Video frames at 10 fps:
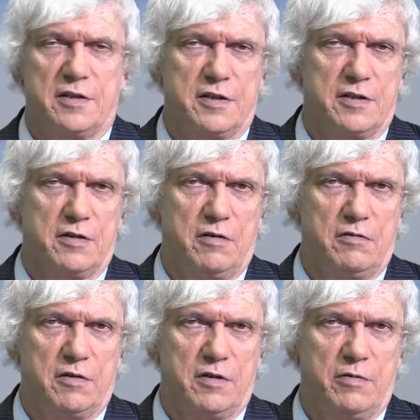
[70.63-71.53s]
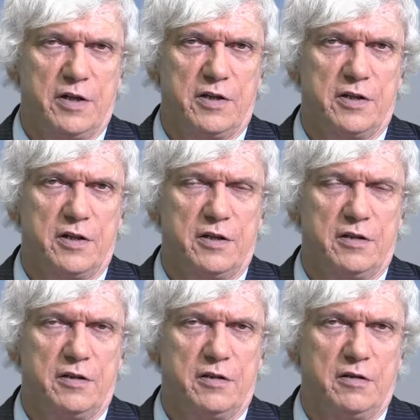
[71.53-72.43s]
this old
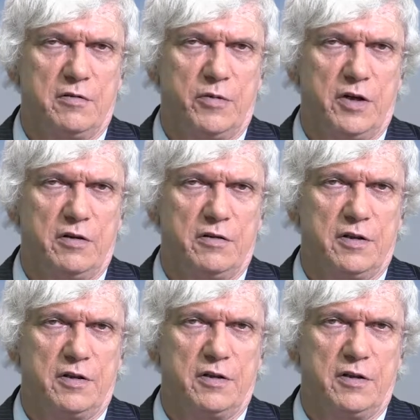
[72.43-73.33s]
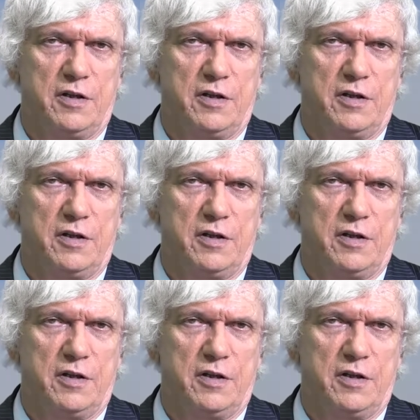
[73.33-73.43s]
question about